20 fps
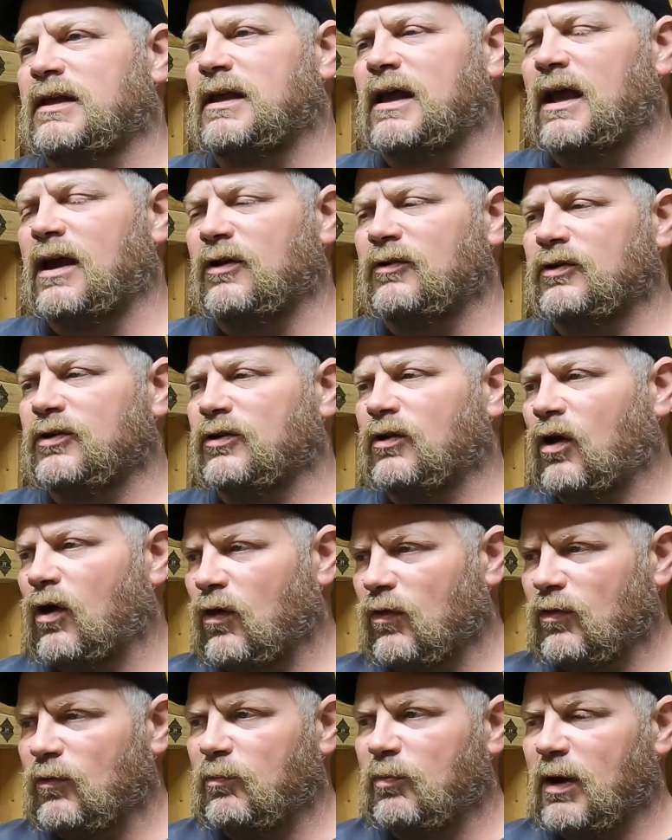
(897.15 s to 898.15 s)
counted
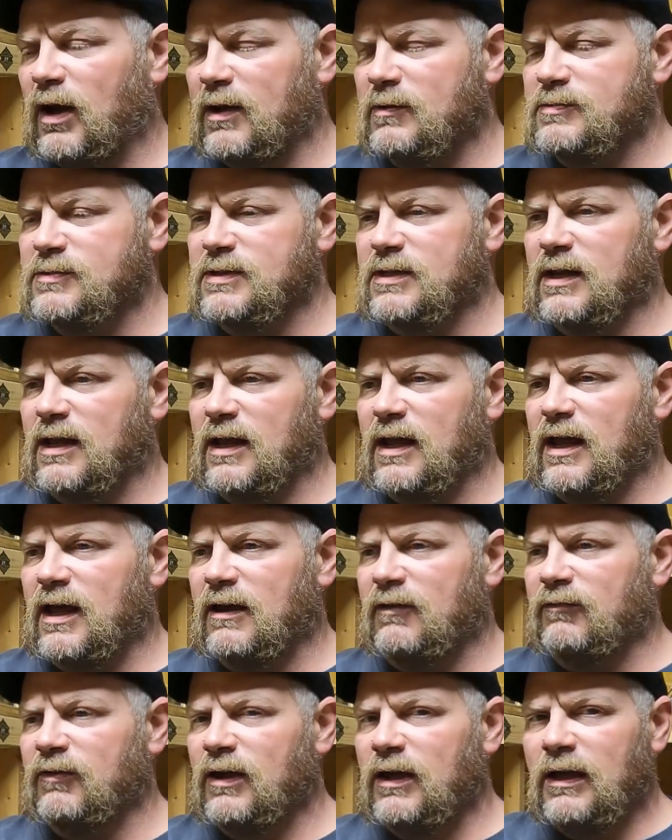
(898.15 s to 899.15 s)
all the pipes that I
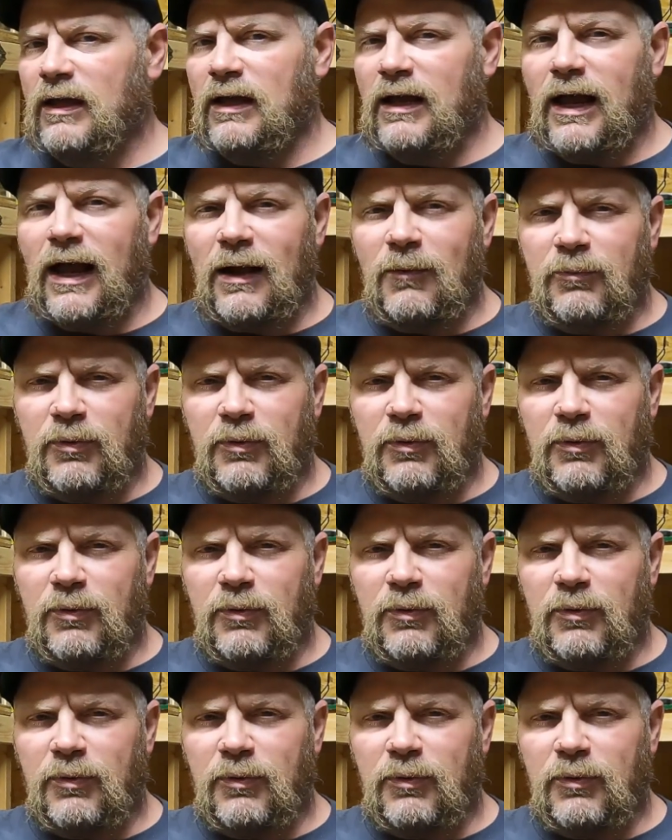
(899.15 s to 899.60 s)
have, I